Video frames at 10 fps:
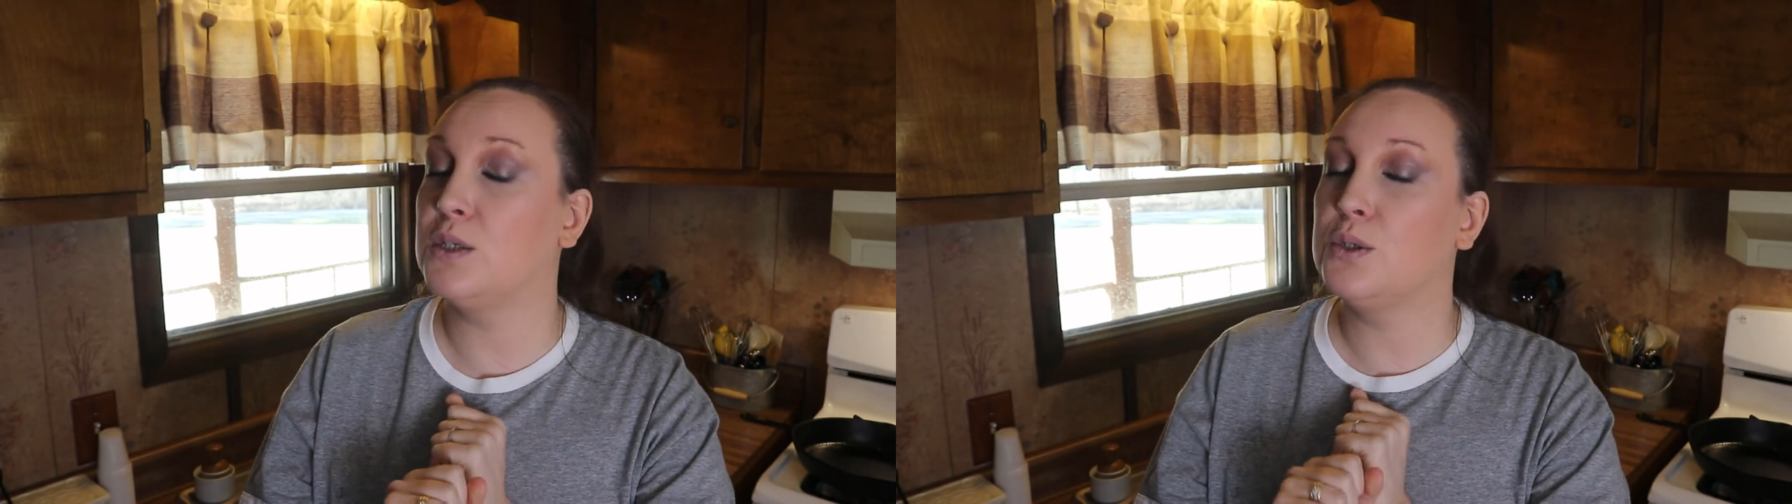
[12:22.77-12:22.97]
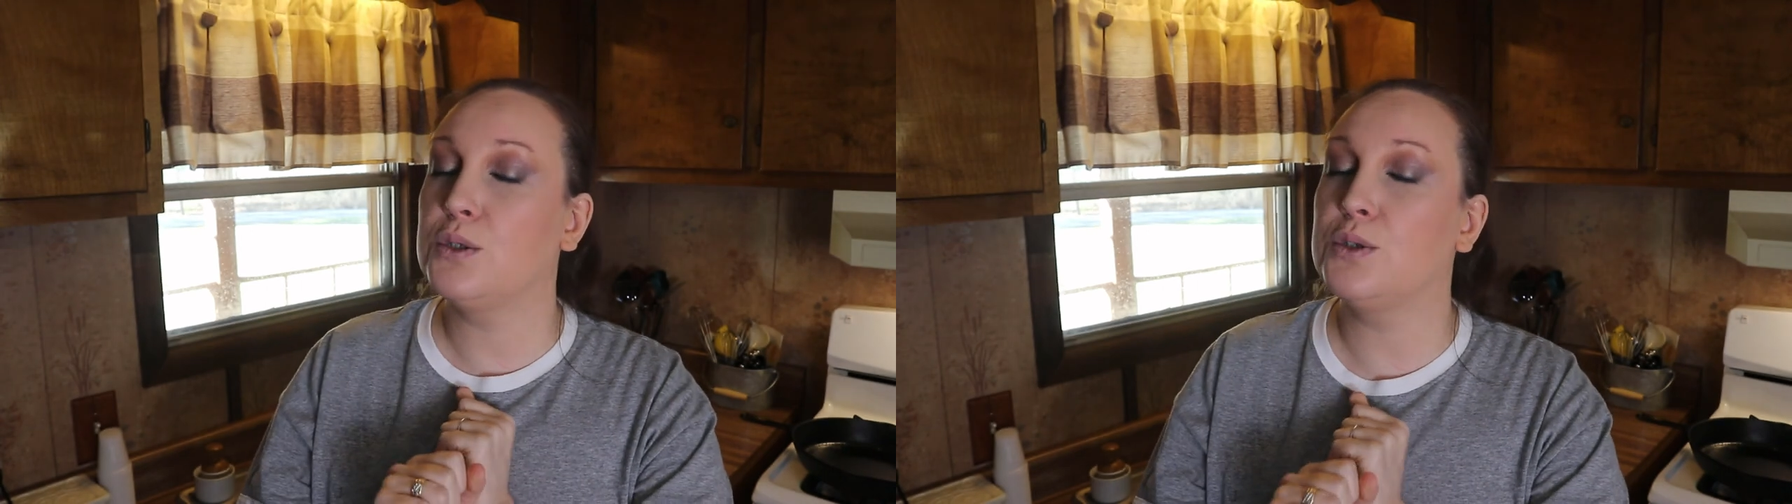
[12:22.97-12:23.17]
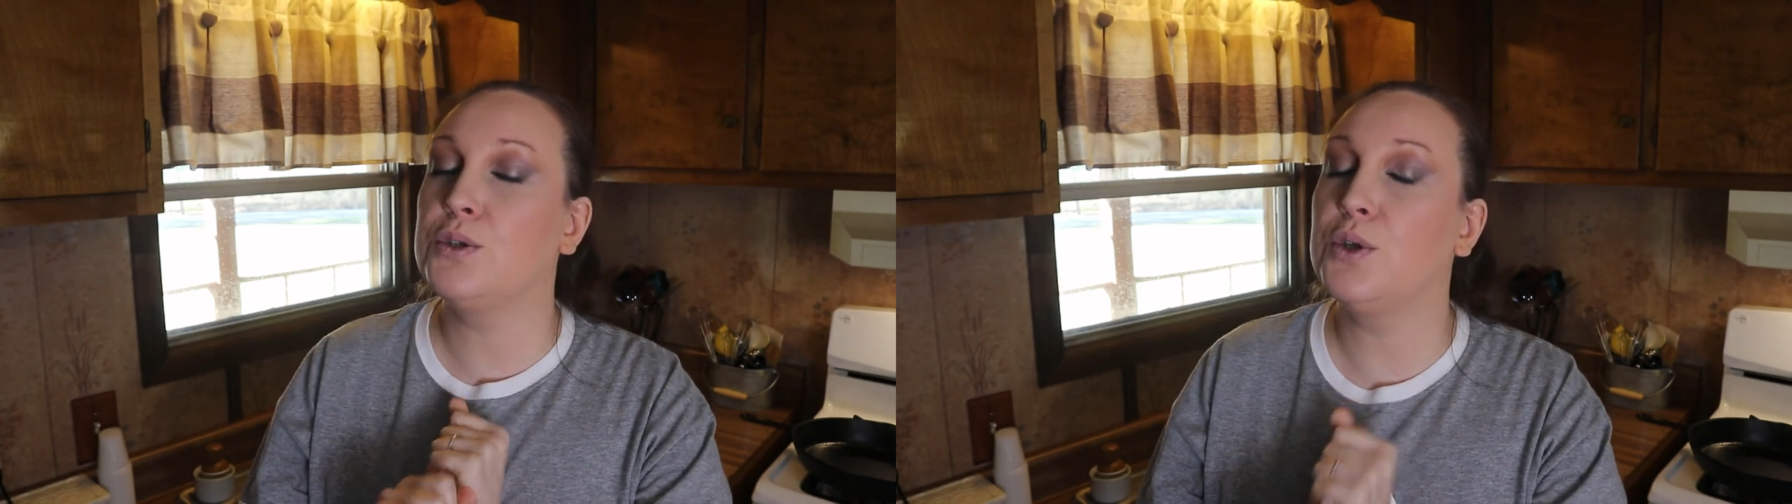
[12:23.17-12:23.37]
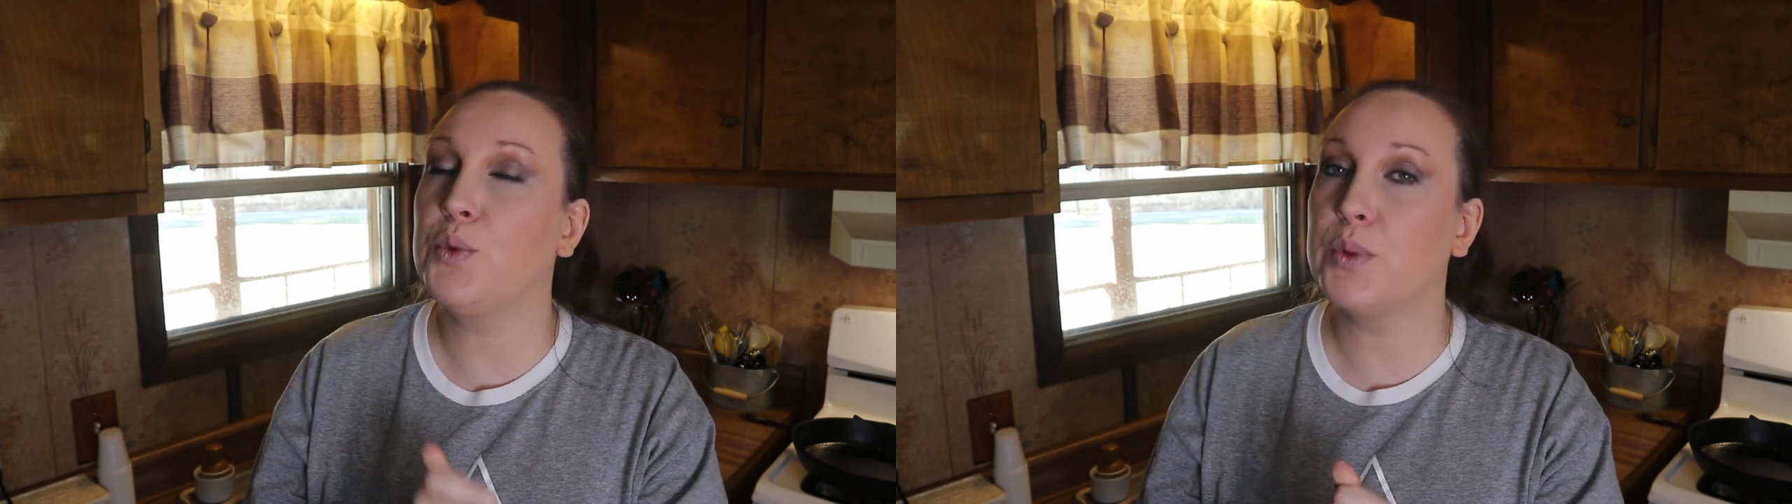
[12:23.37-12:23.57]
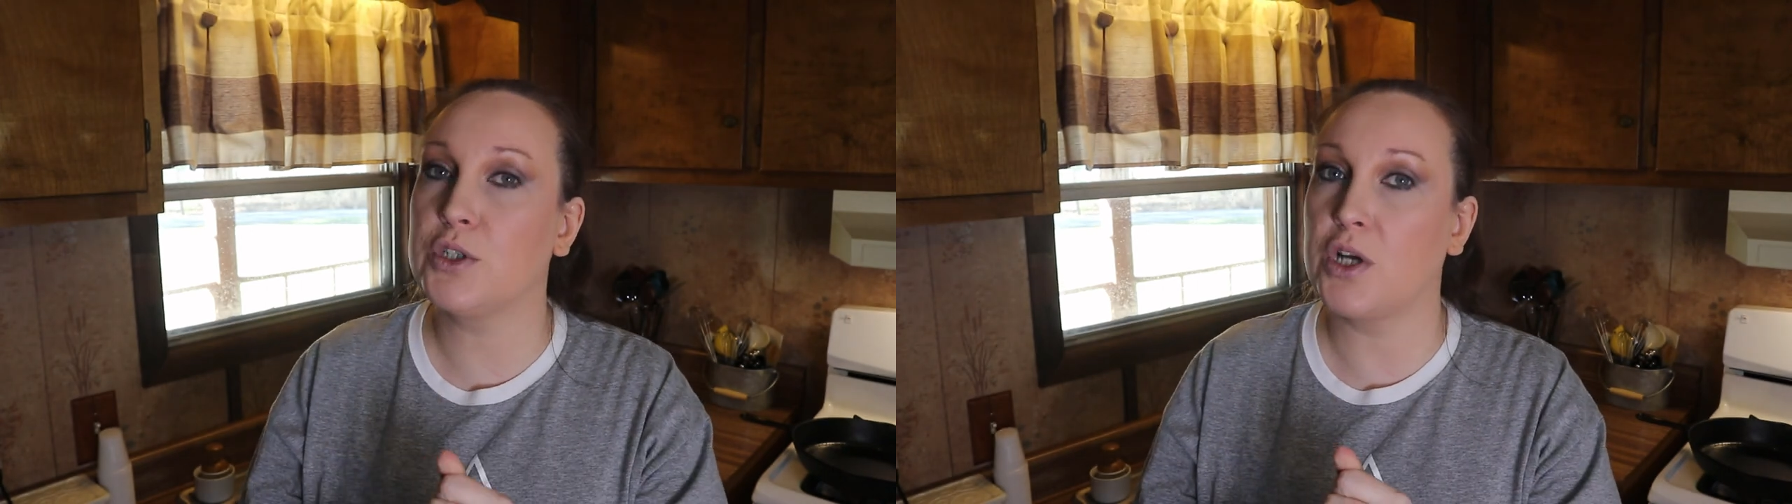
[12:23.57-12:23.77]

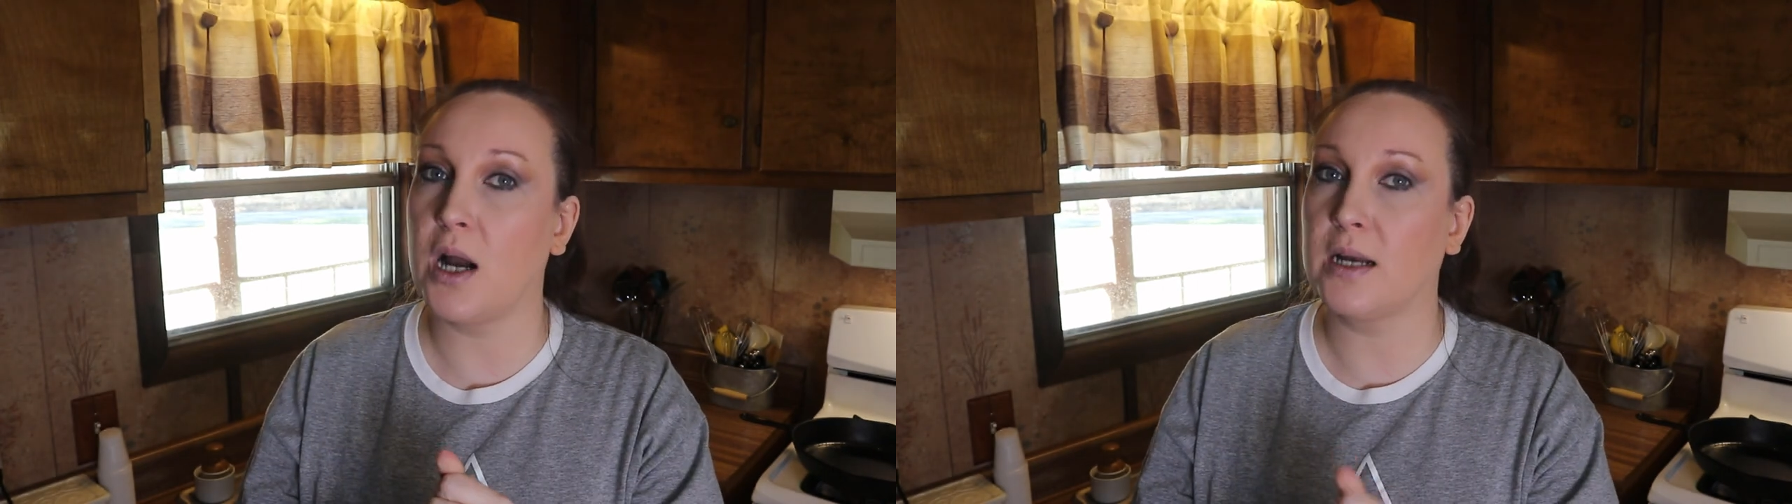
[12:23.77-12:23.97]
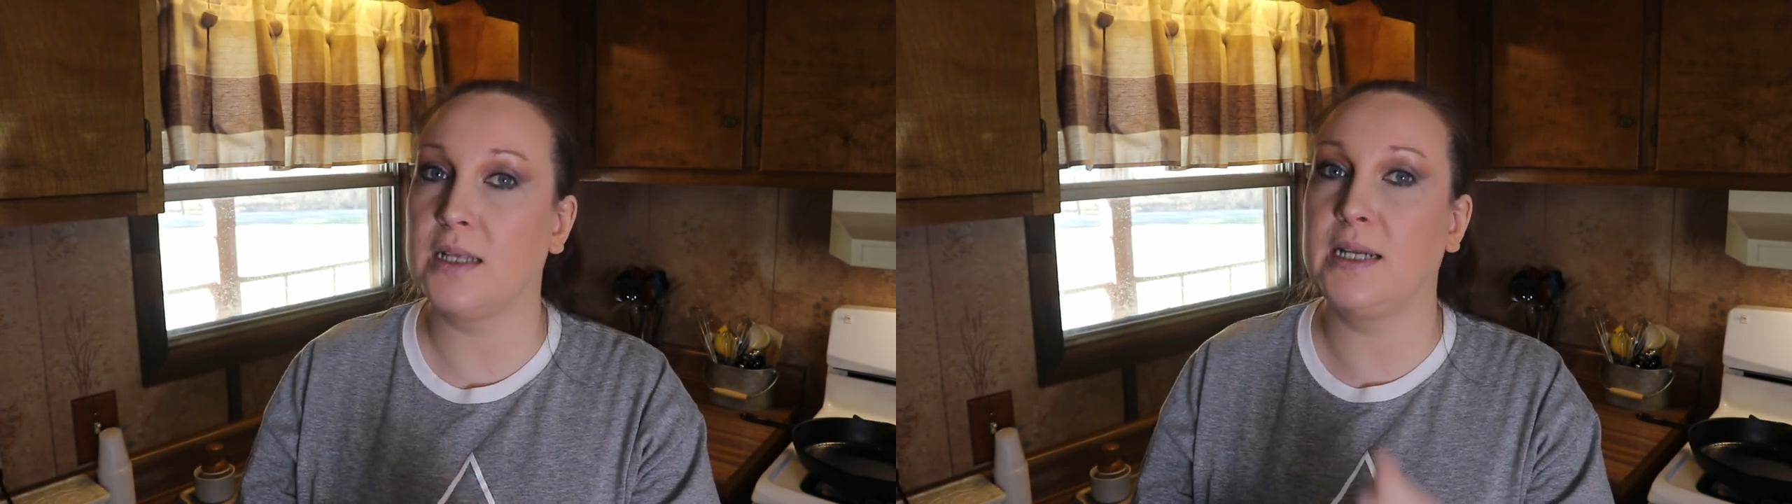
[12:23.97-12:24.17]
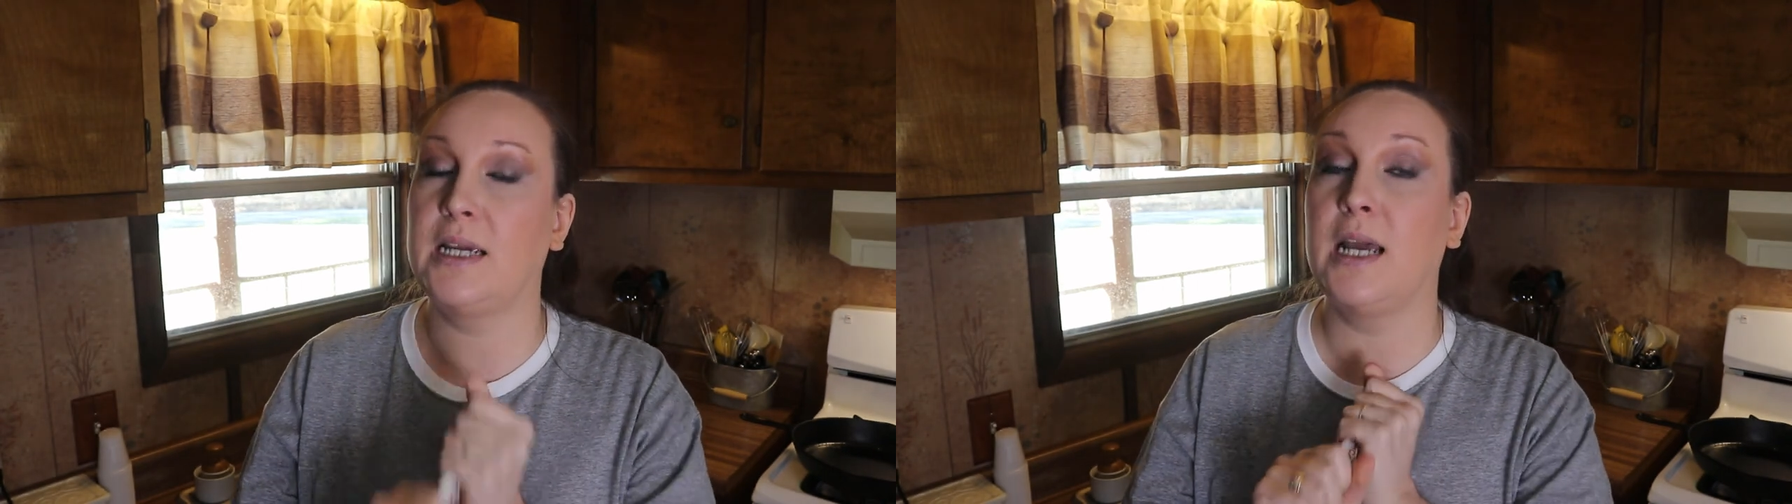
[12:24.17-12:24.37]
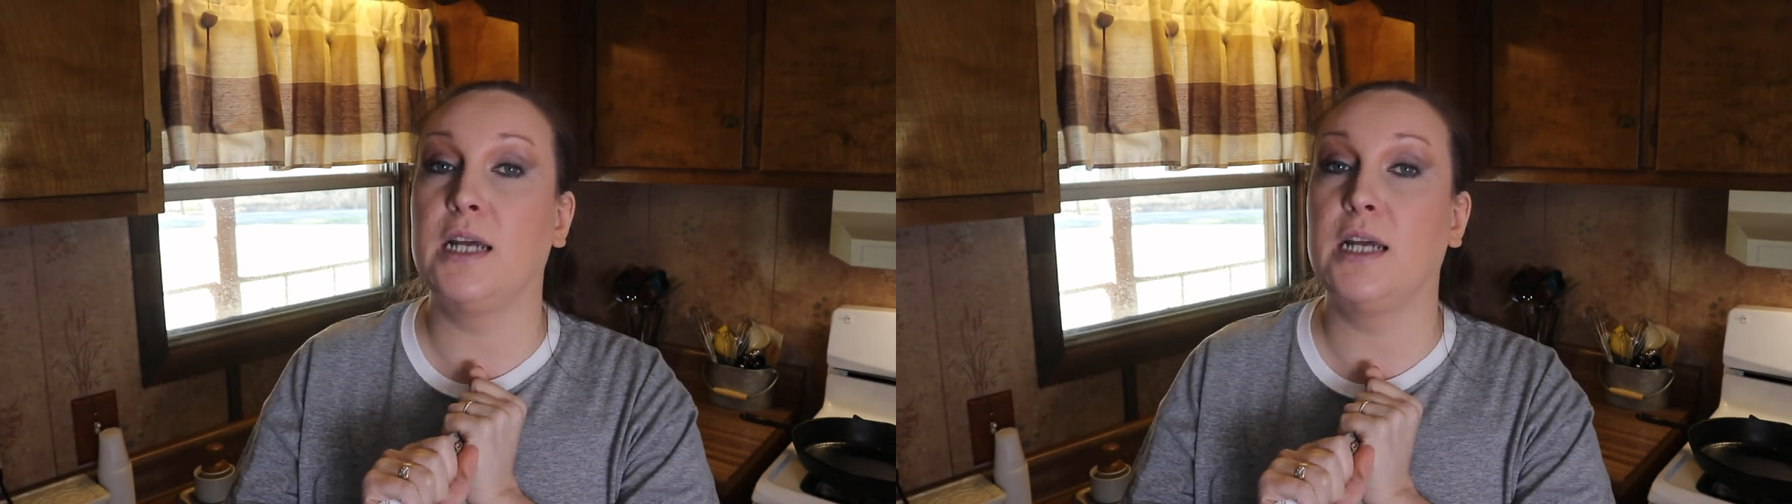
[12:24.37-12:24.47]
super chocolatey